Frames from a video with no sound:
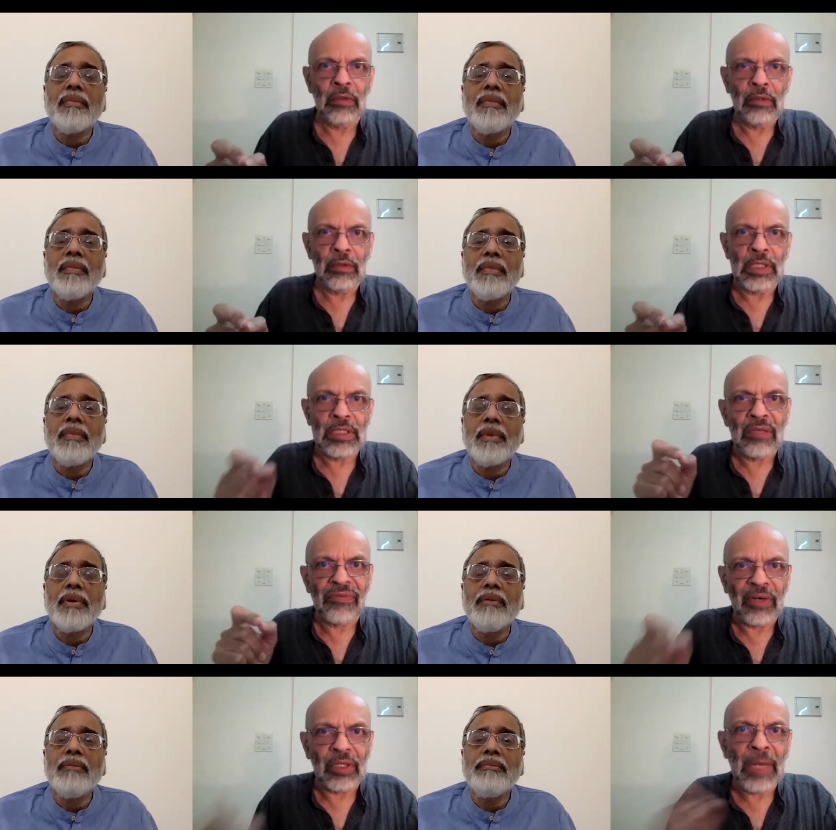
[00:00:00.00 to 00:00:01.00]
Speaker 1: is the
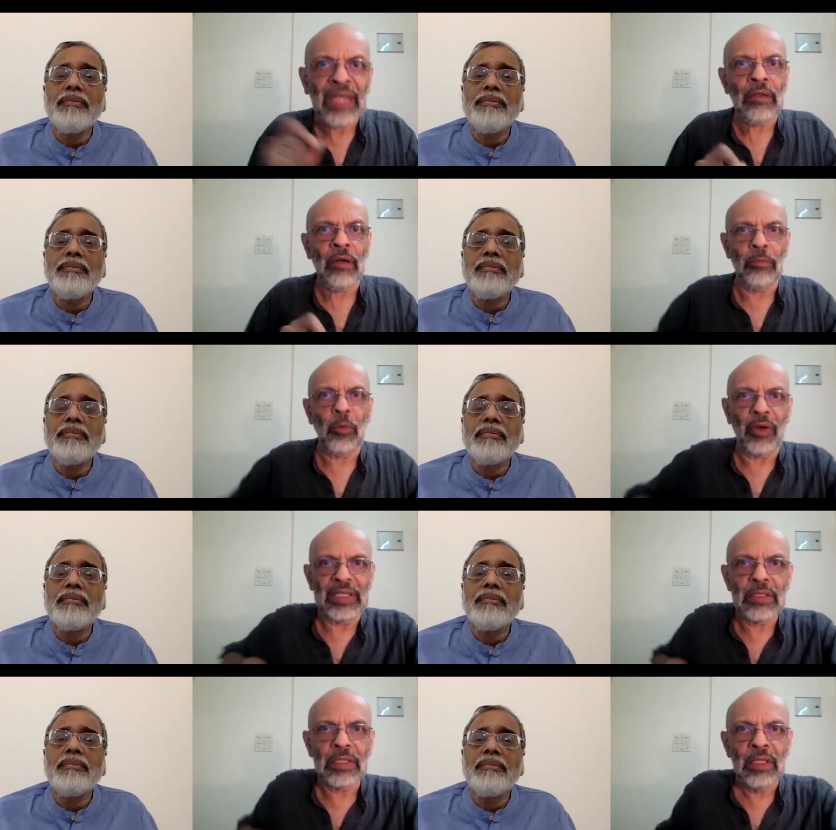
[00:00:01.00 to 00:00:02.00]
fundamental
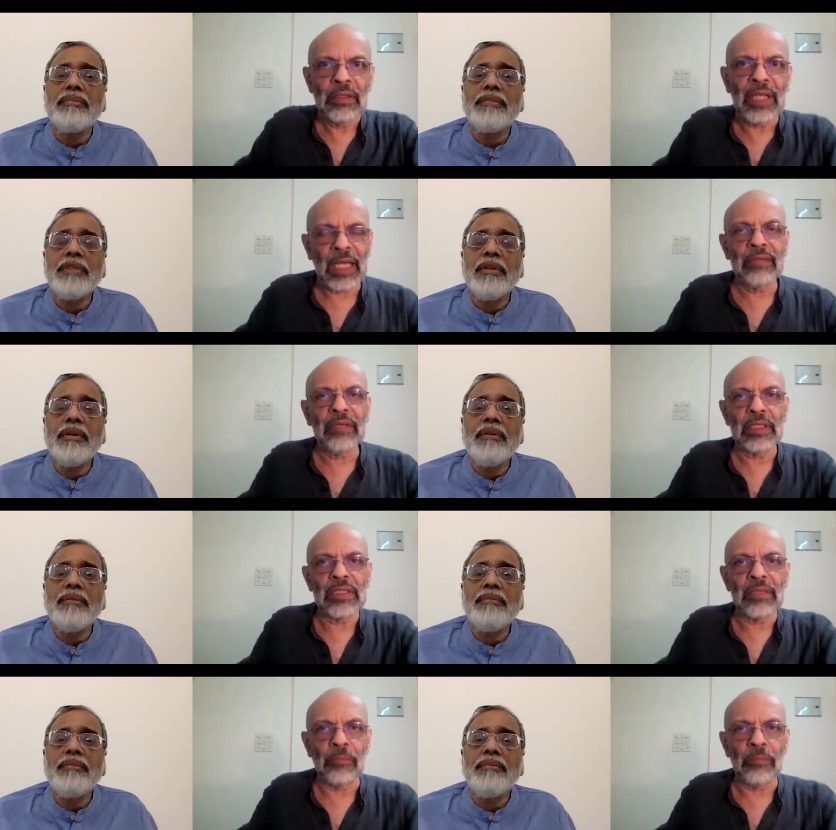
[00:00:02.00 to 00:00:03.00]
point that I think
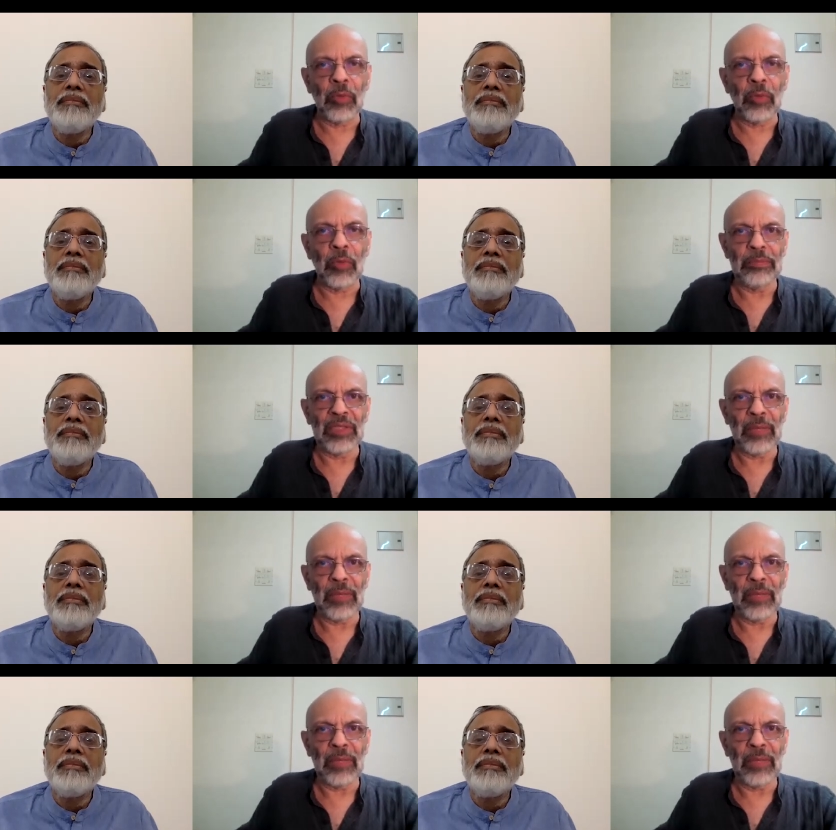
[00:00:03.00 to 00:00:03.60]
it's important to keep in